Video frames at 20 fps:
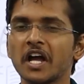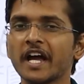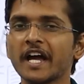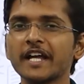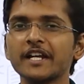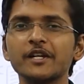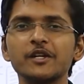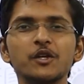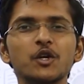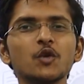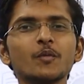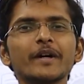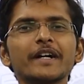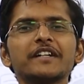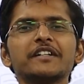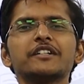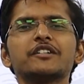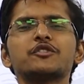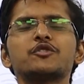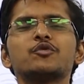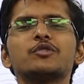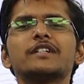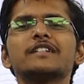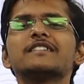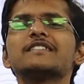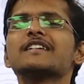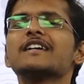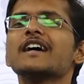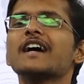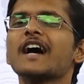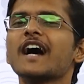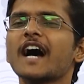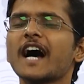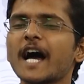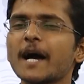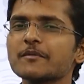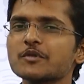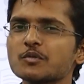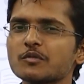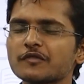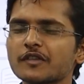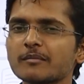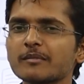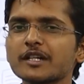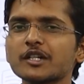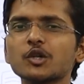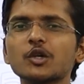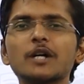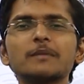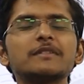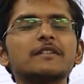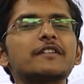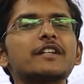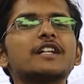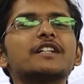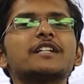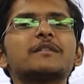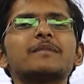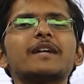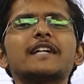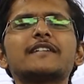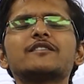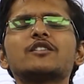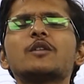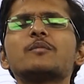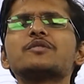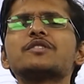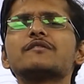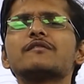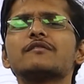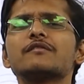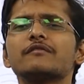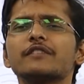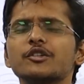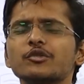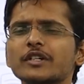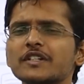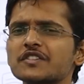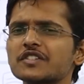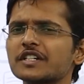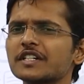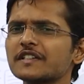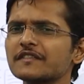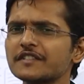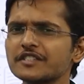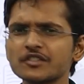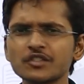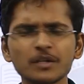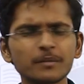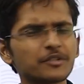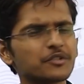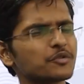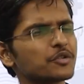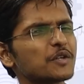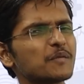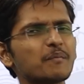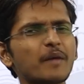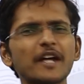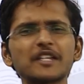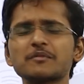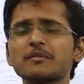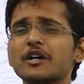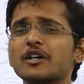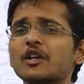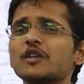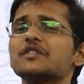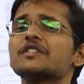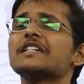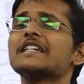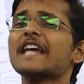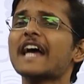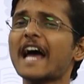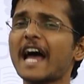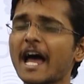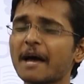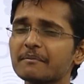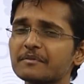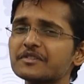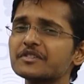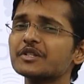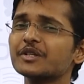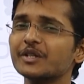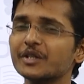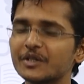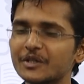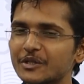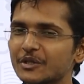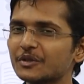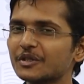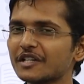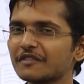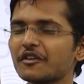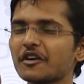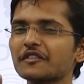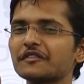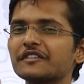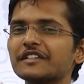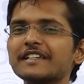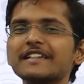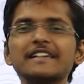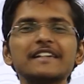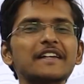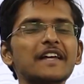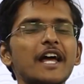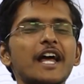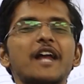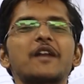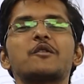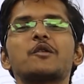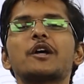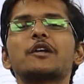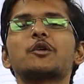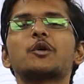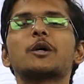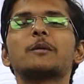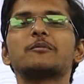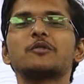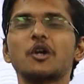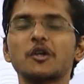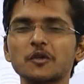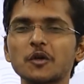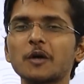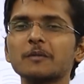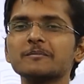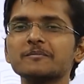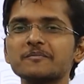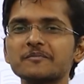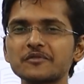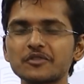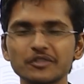Hello, my dear students. I'm Shuman from LearnoHub, the free learning platform where you can study physics, chemistry, maths, biology absolutely for free at learnohub.com.